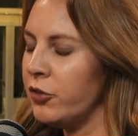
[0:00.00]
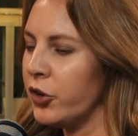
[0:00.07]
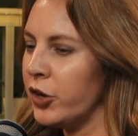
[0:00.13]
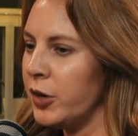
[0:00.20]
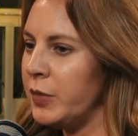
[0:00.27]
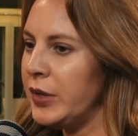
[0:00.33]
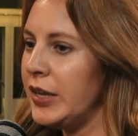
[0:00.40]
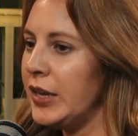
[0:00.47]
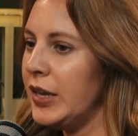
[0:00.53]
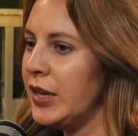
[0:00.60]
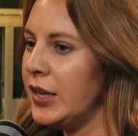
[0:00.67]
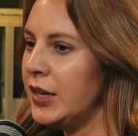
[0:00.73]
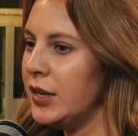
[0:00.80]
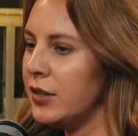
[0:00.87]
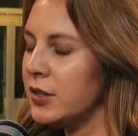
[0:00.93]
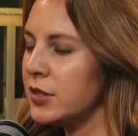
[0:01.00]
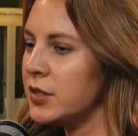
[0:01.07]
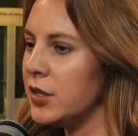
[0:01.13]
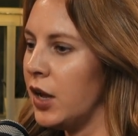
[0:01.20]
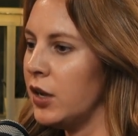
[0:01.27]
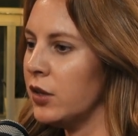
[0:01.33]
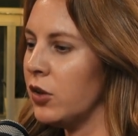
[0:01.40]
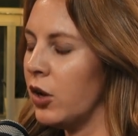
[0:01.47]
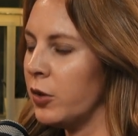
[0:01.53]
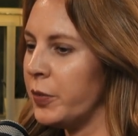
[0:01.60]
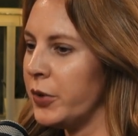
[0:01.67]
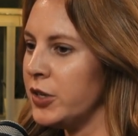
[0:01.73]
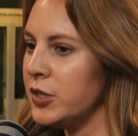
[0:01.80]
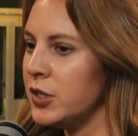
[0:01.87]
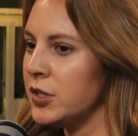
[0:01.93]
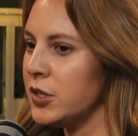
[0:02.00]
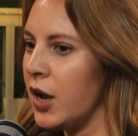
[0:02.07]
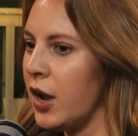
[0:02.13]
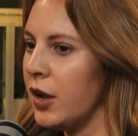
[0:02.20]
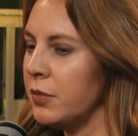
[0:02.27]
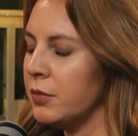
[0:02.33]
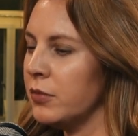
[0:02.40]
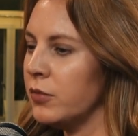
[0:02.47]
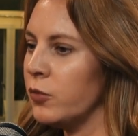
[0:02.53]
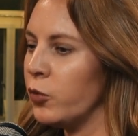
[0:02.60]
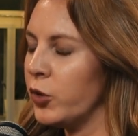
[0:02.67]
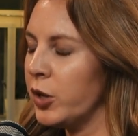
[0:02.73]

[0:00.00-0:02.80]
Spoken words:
If you're going to be in the sun long periods of time,